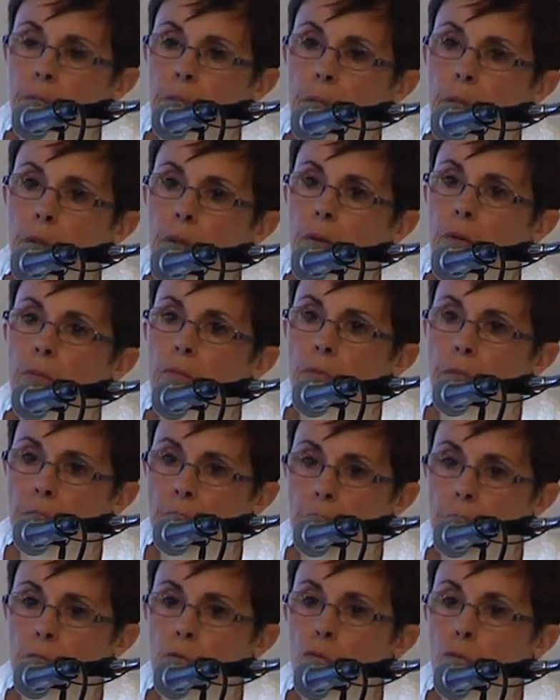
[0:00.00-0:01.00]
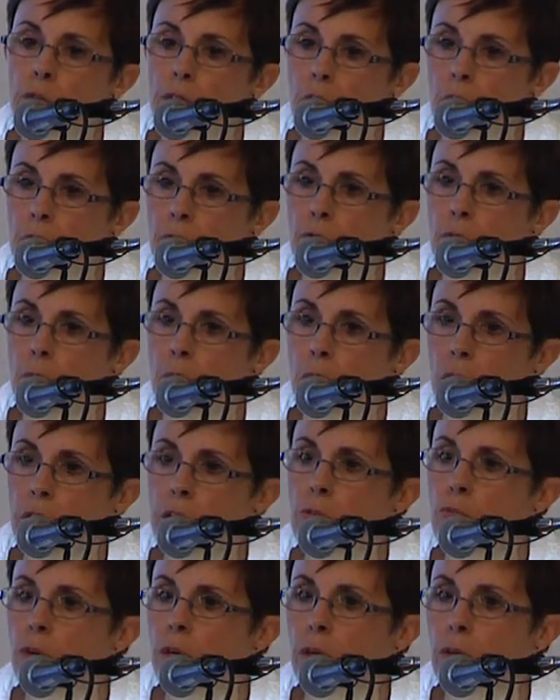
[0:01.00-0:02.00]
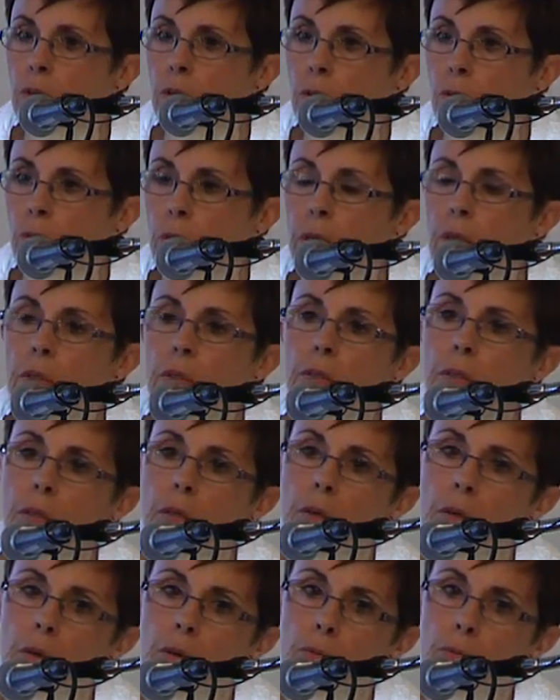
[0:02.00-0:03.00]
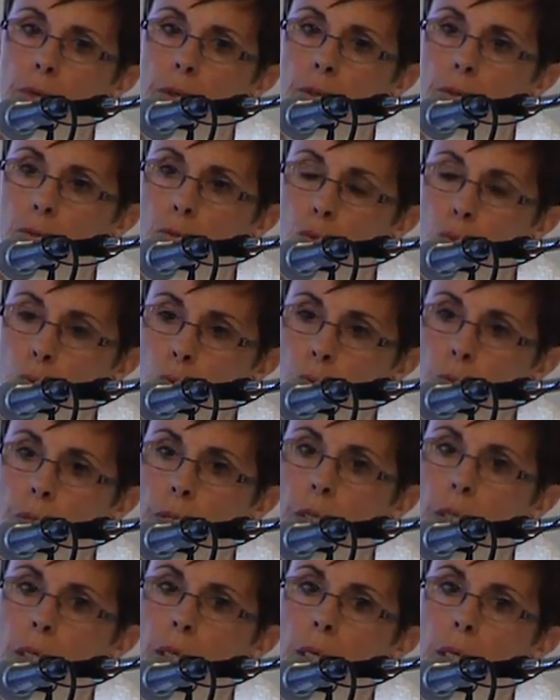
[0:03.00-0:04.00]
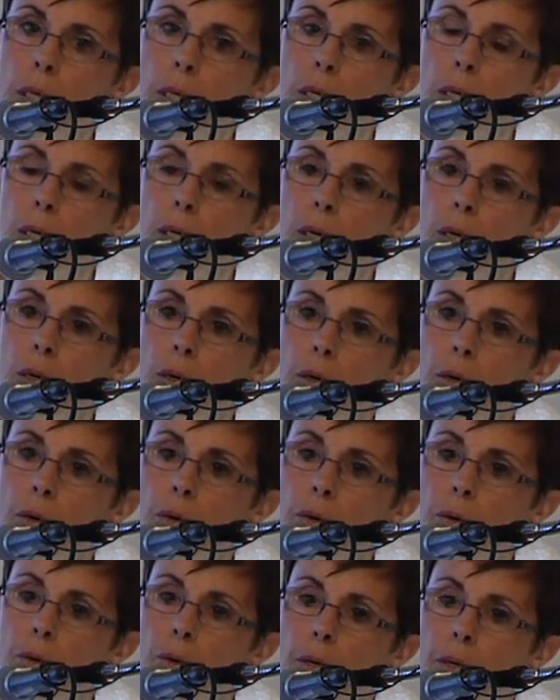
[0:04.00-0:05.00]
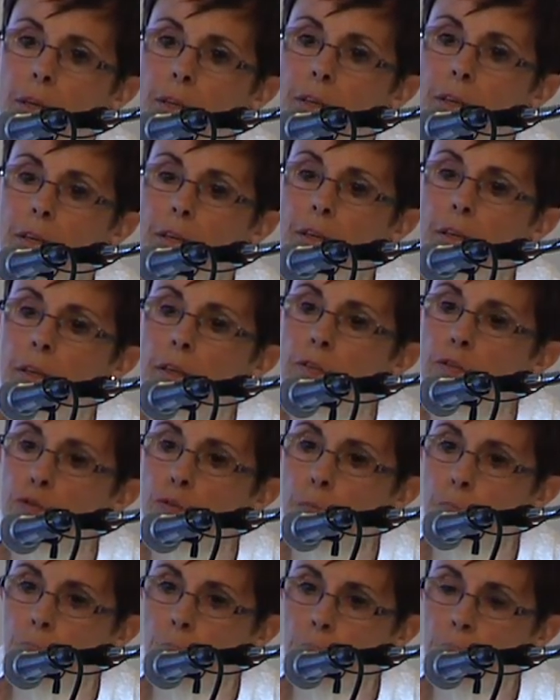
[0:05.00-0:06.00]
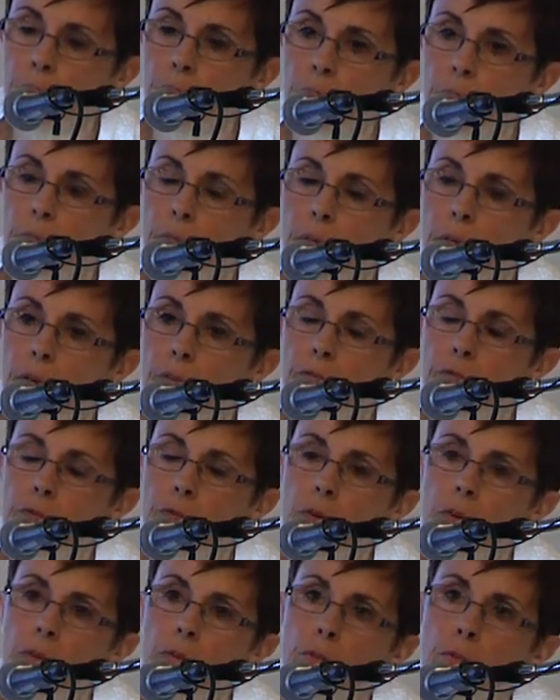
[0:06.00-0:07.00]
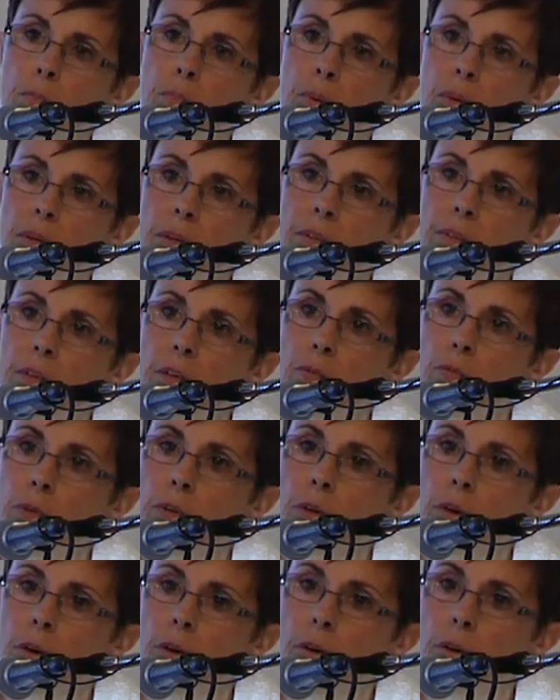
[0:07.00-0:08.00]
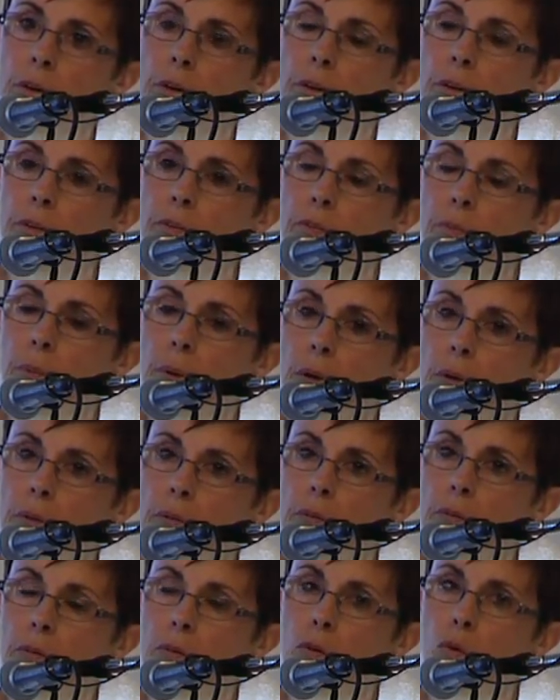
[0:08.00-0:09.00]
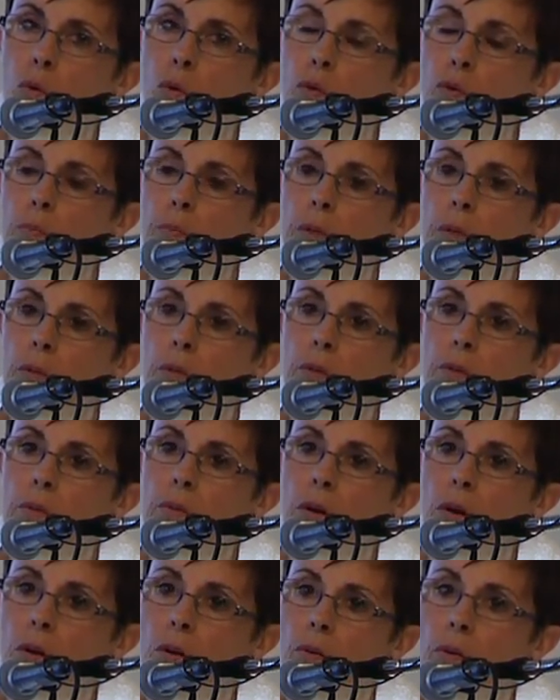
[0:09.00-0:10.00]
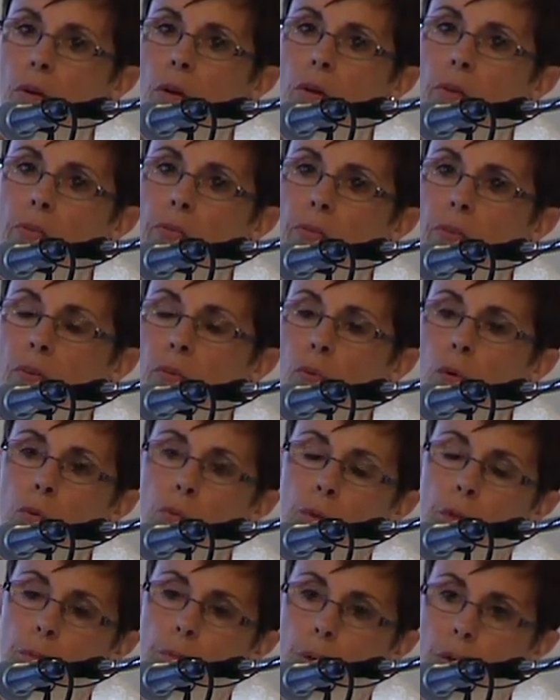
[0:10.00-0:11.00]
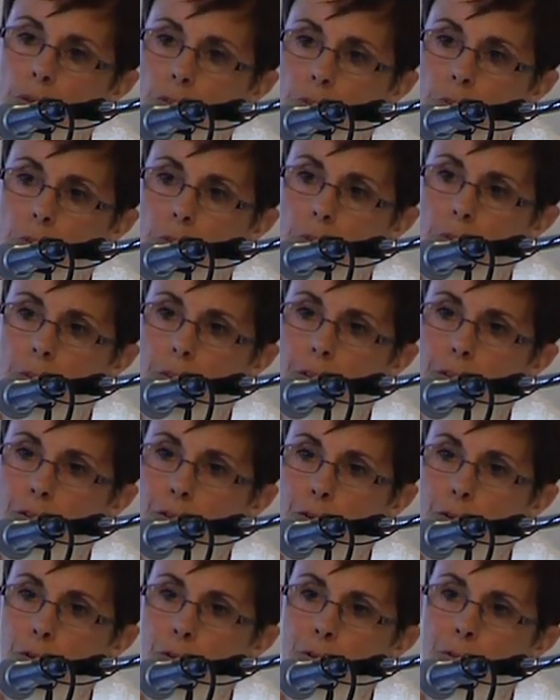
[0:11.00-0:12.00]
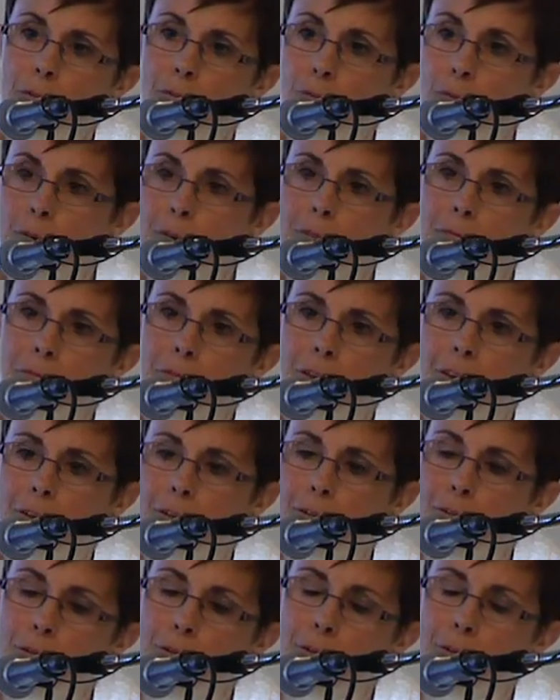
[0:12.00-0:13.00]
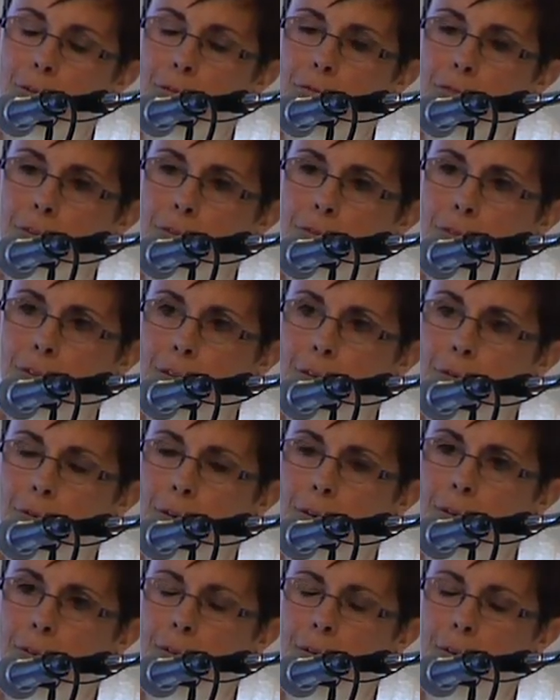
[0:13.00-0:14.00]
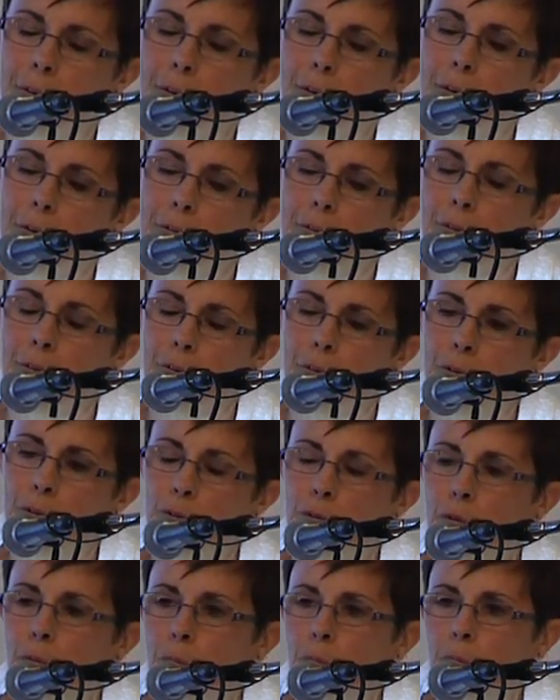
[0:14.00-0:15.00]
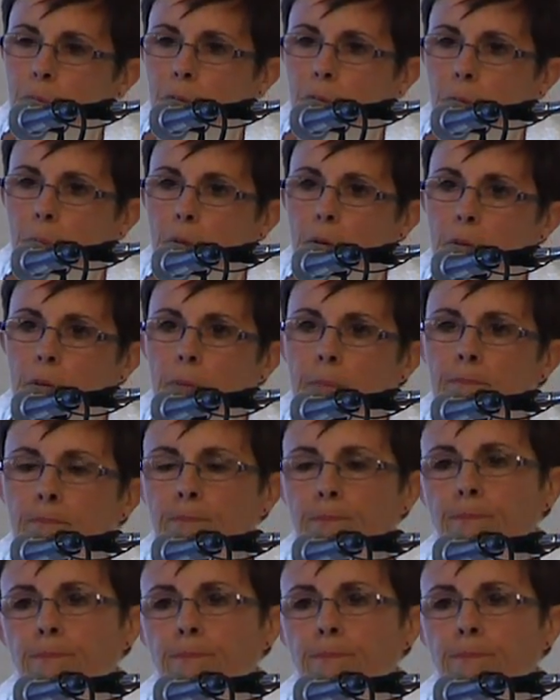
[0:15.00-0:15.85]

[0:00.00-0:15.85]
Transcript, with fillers: Uh, that we have the money, we get the grant, uh, we get the work. Uh, and, and it, surprisingly enough, the bid that we got on it is about quarter million dollar less than what we'd budgeted. So we found 250 grand that is going to go to the police pension.